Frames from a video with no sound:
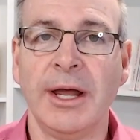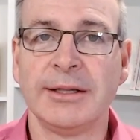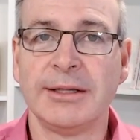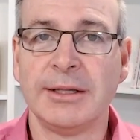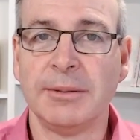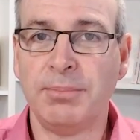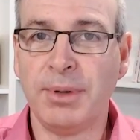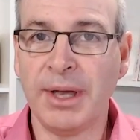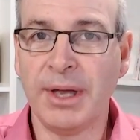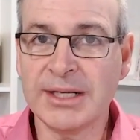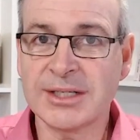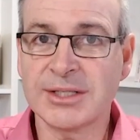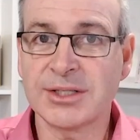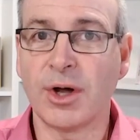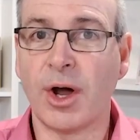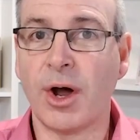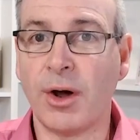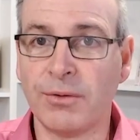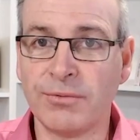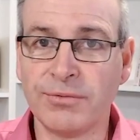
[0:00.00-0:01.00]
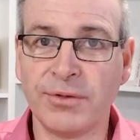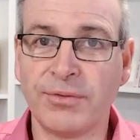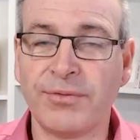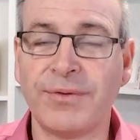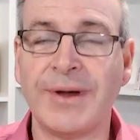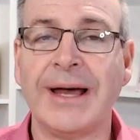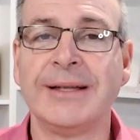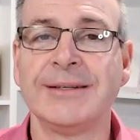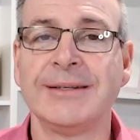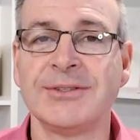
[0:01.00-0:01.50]
the best of the
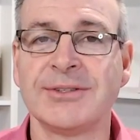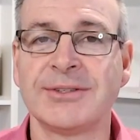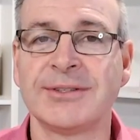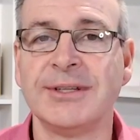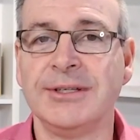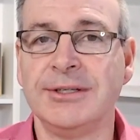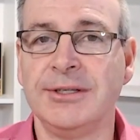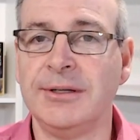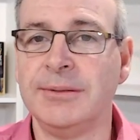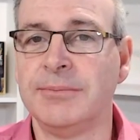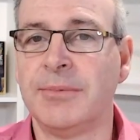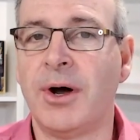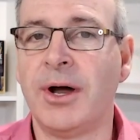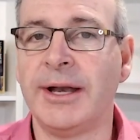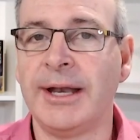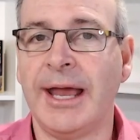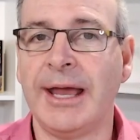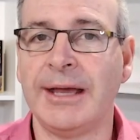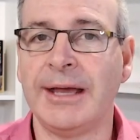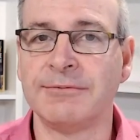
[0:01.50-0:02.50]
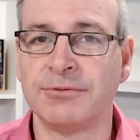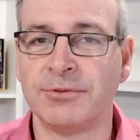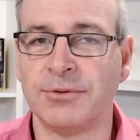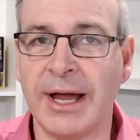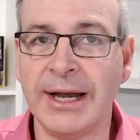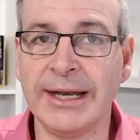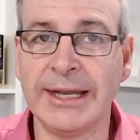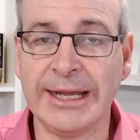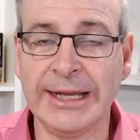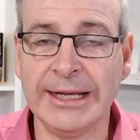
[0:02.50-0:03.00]
funds that you might have
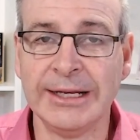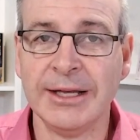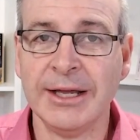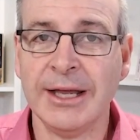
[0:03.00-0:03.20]
running